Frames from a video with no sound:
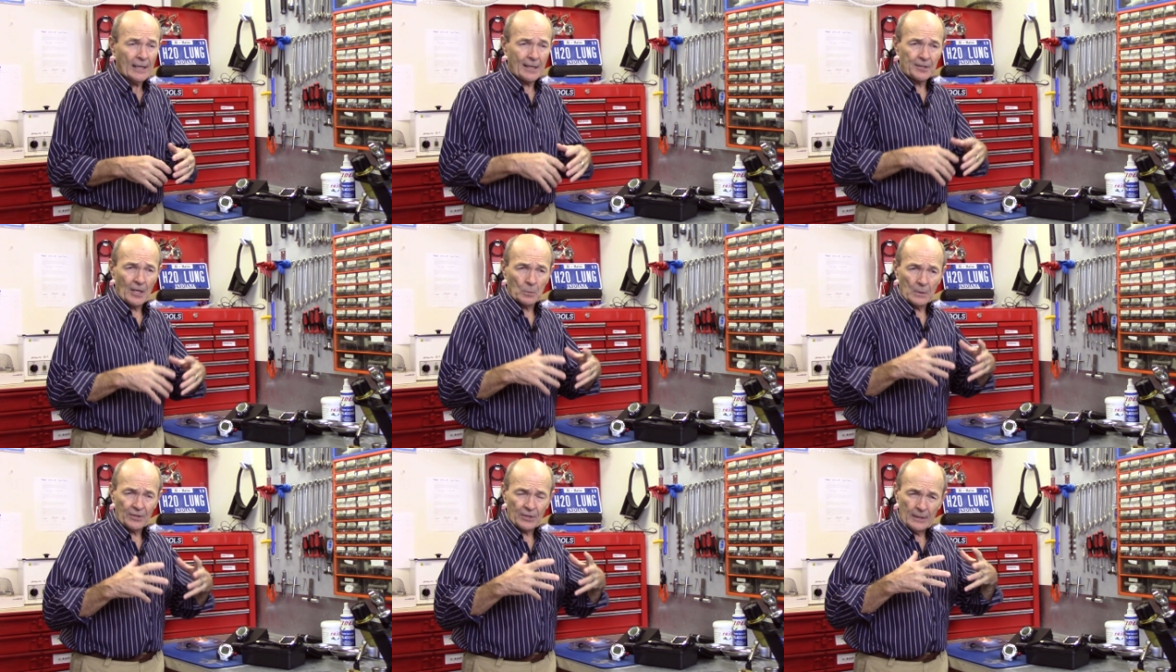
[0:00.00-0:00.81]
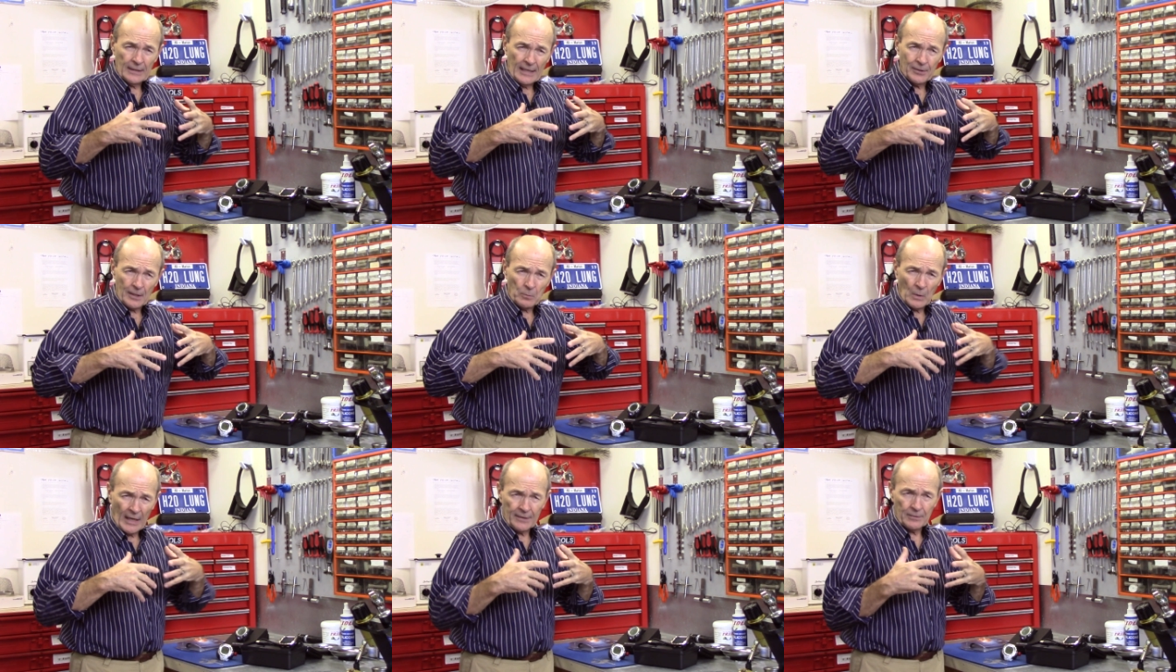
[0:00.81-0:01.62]
and I dealt with, uh, I think,
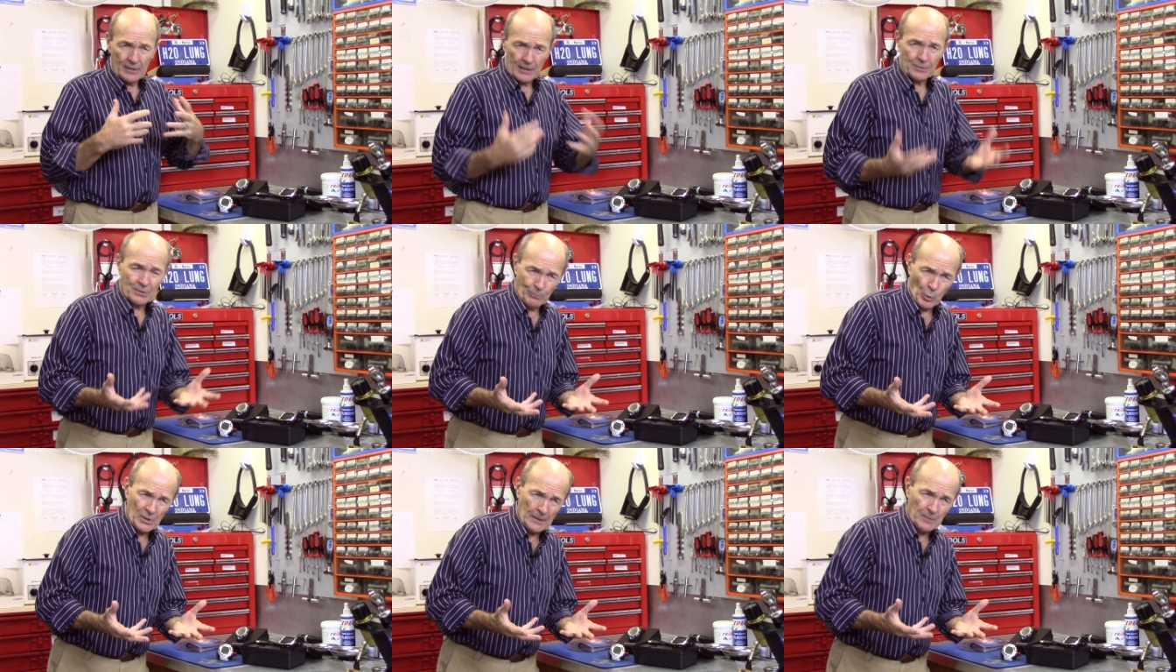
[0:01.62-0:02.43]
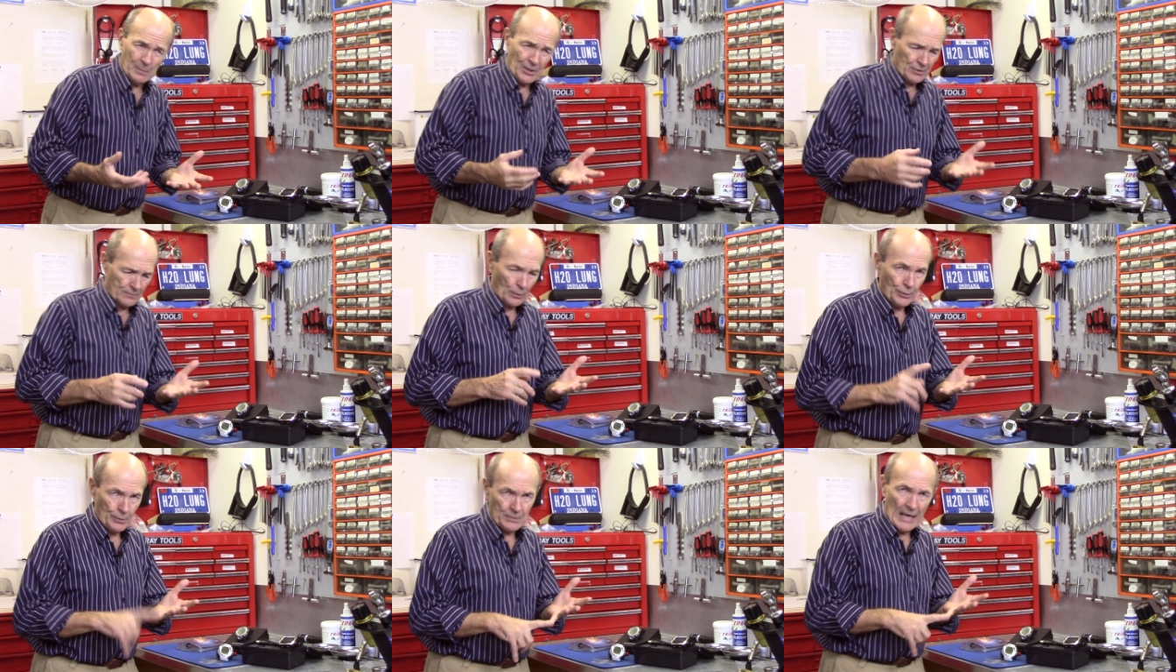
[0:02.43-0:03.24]
what I think is important information
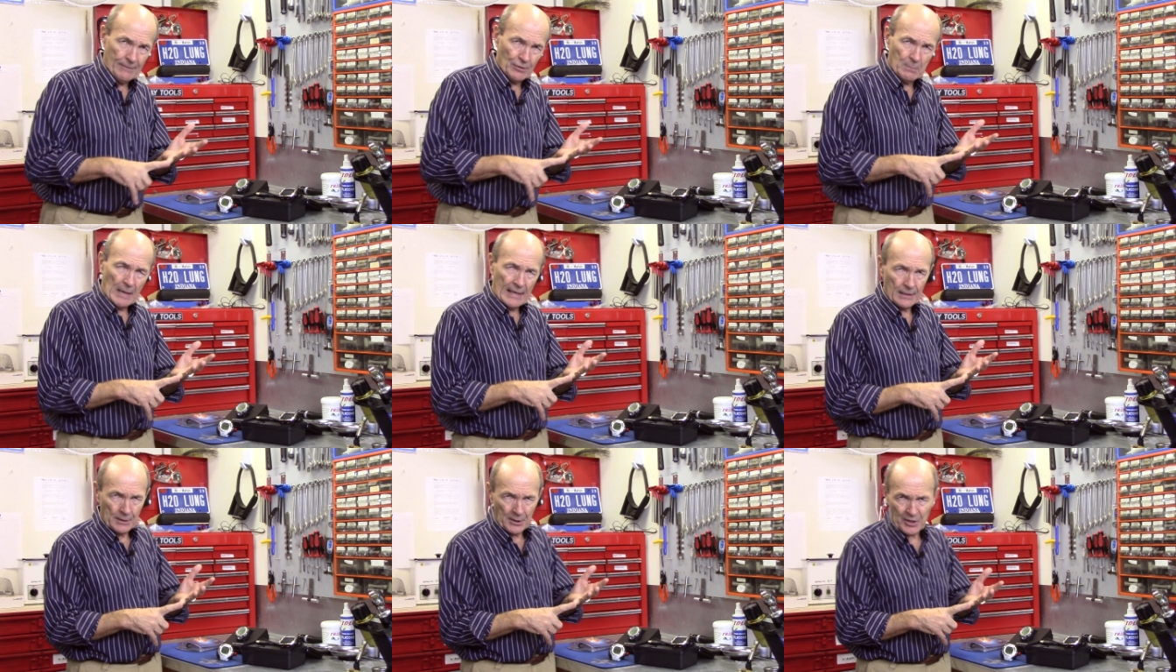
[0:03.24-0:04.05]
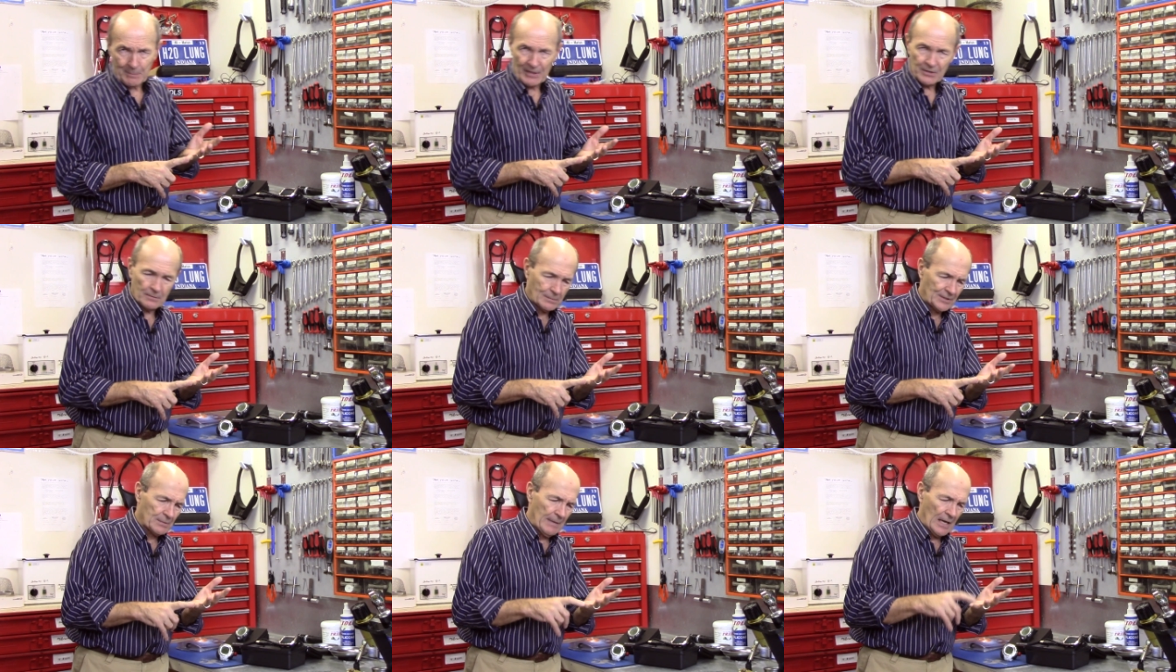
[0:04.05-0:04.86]
for new divers buying an inexpensive
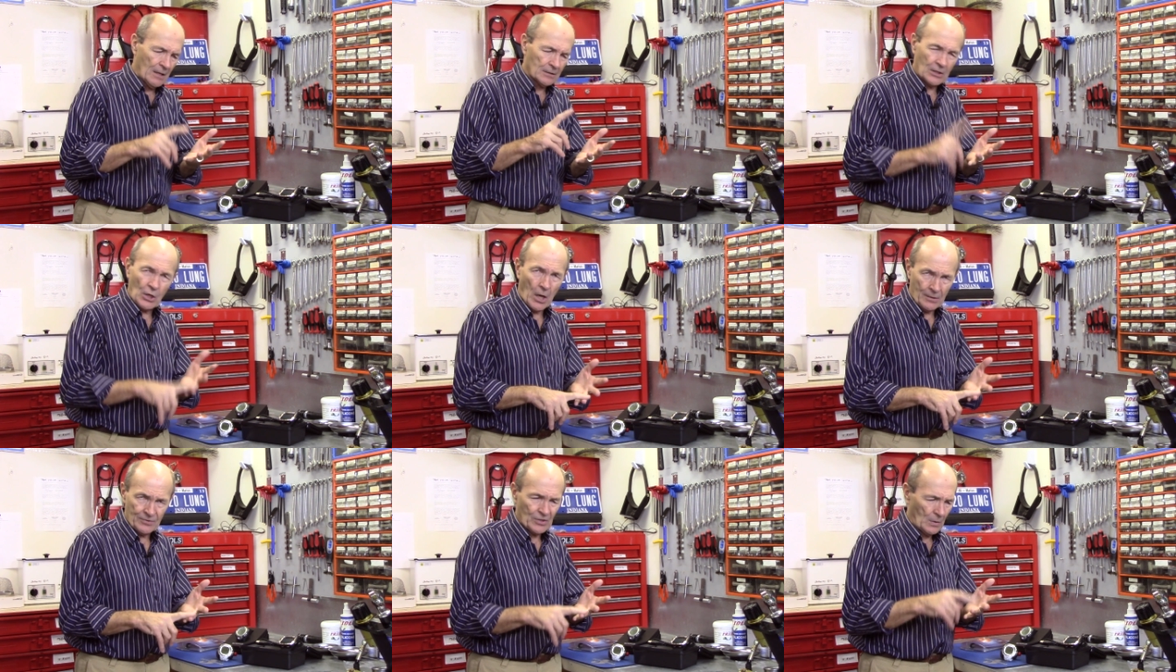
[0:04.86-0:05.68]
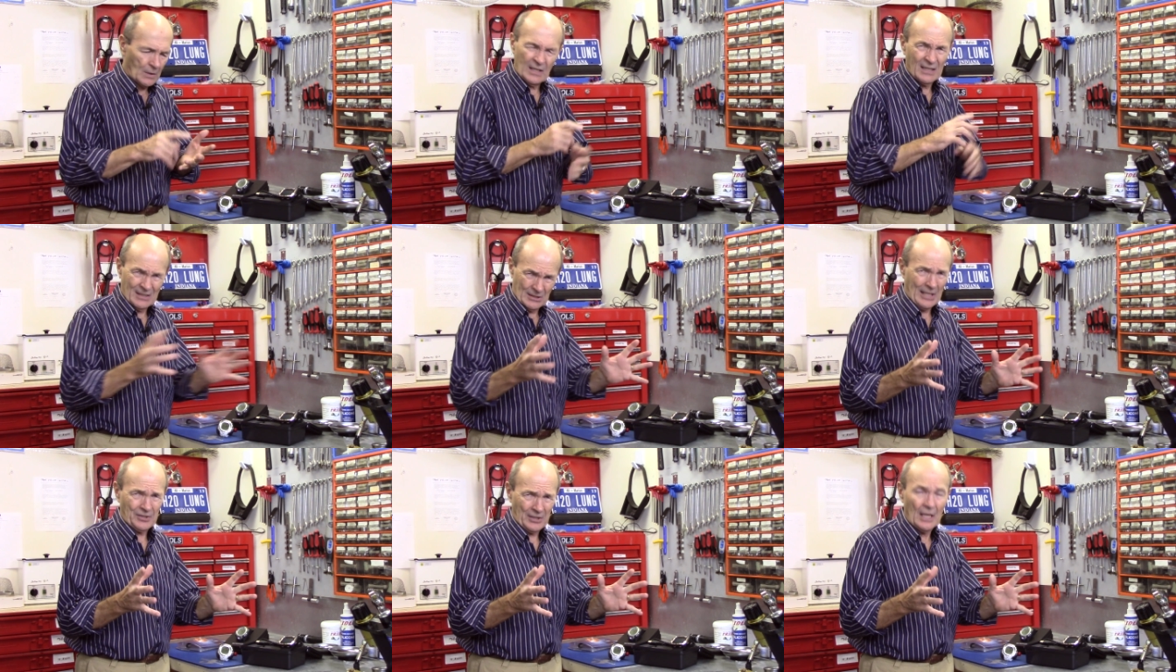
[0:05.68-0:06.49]
wrist mount and console, uh,
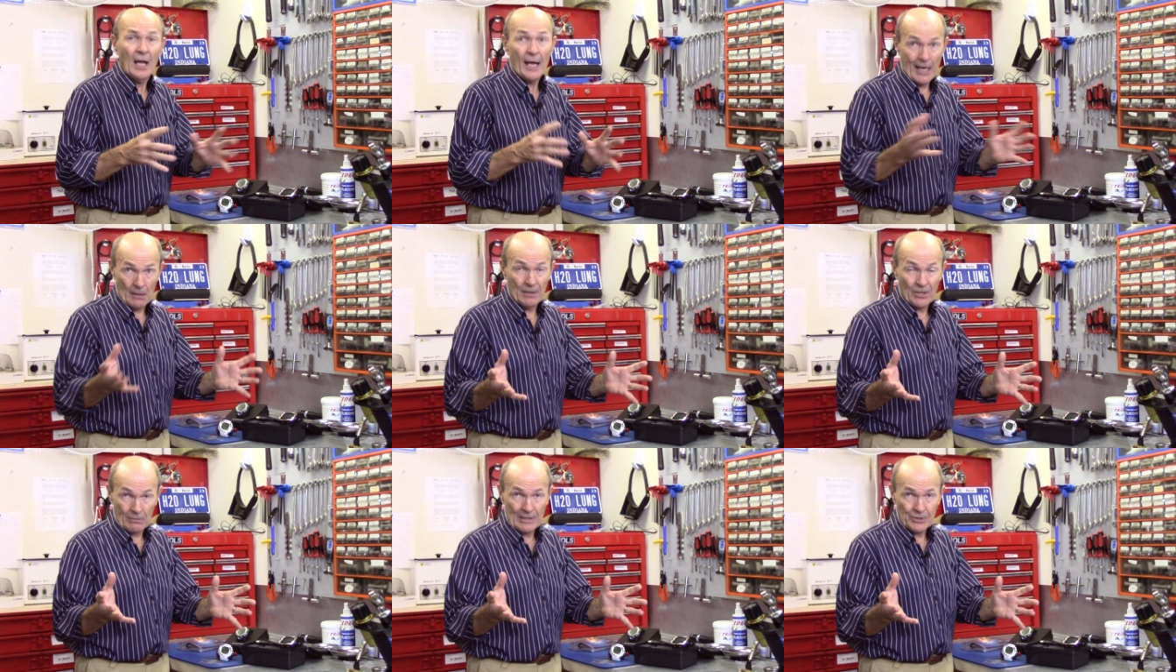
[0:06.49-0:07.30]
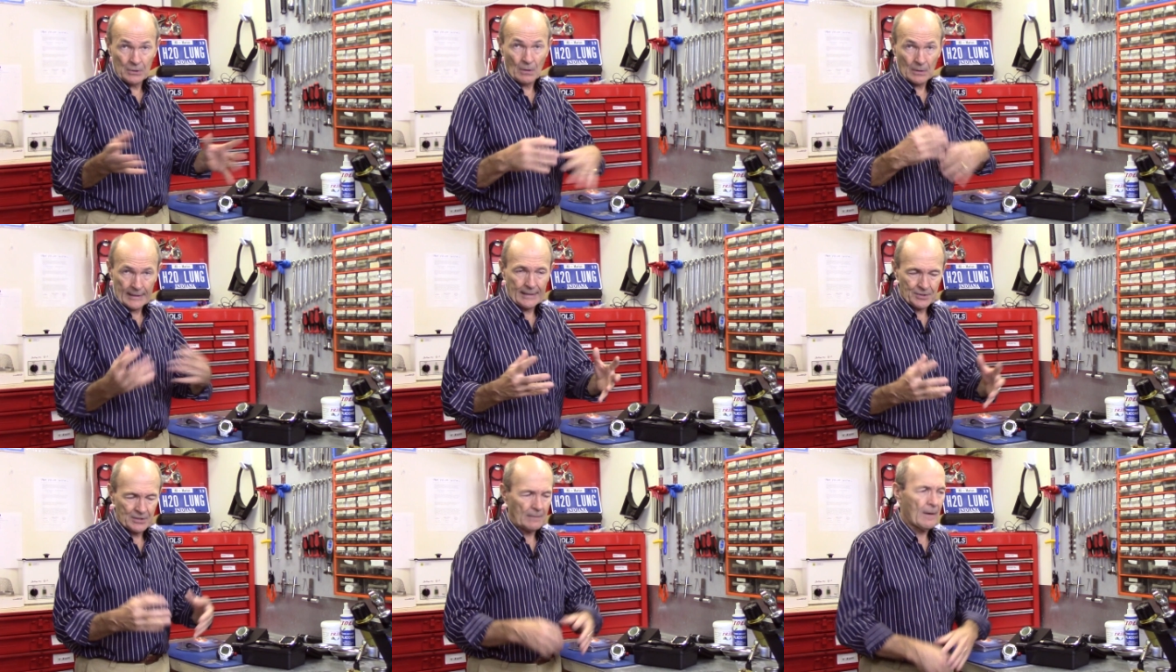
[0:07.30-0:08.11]
lots of air integration, all that
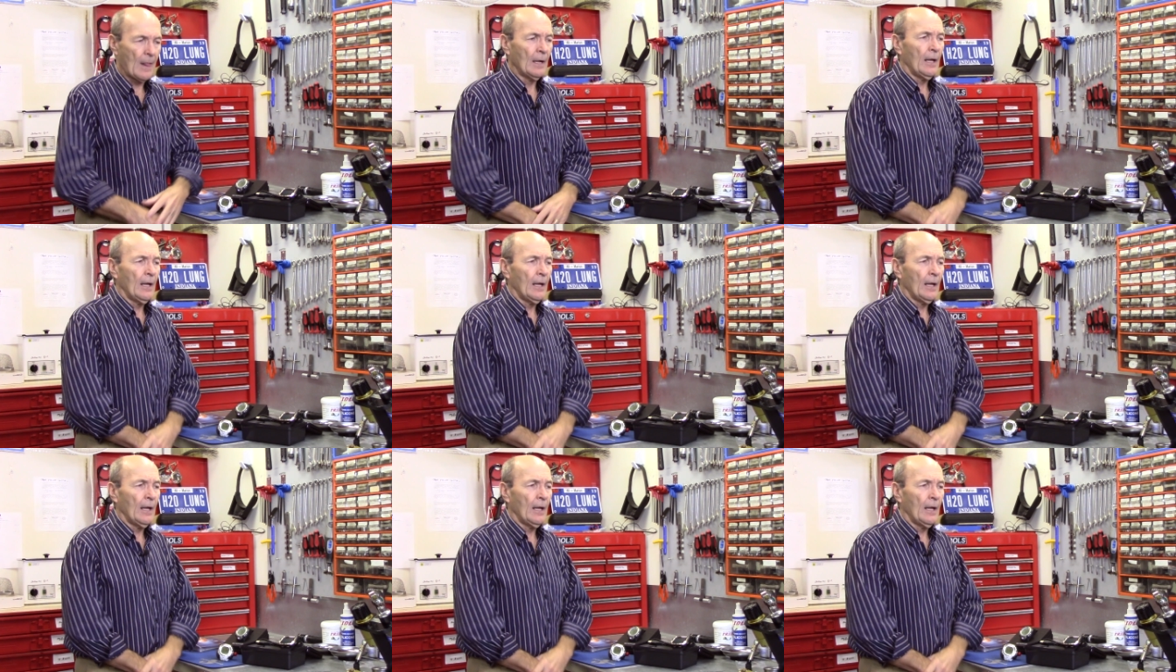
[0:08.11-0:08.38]
kind of stuff.